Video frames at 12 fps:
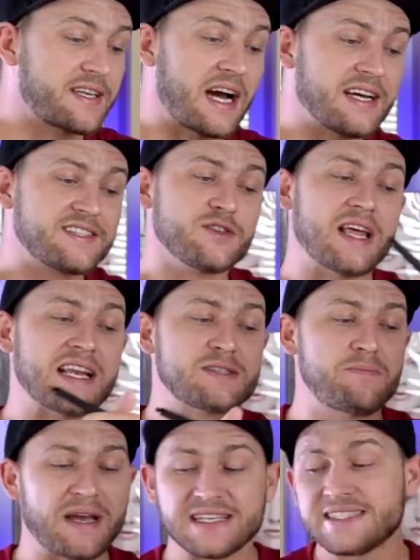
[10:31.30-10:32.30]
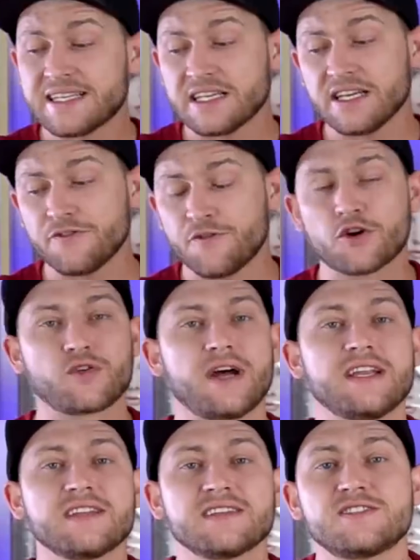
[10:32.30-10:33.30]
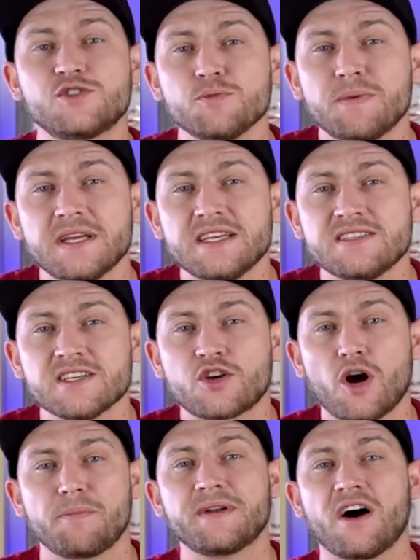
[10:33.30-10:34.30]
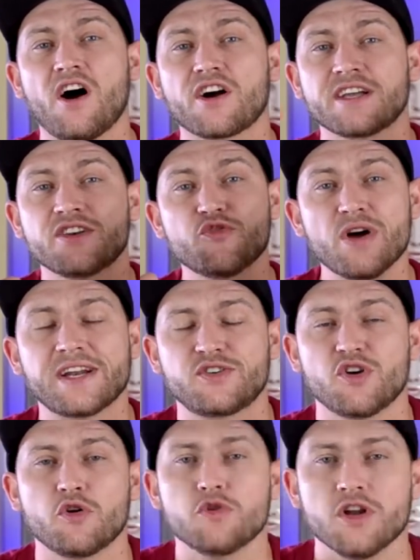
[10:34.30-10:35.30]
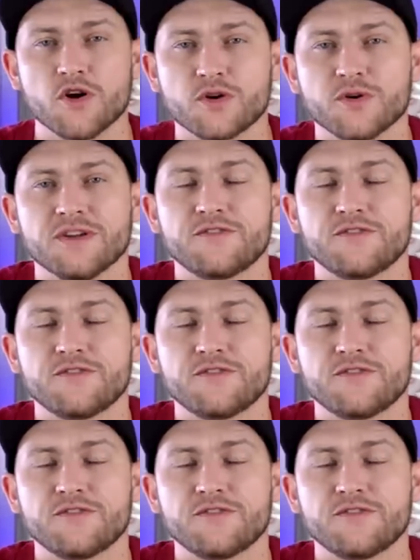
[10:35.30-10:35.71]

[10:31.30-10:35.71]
Guys, so that is basically it for creating the super easy Copenhagen retro logo in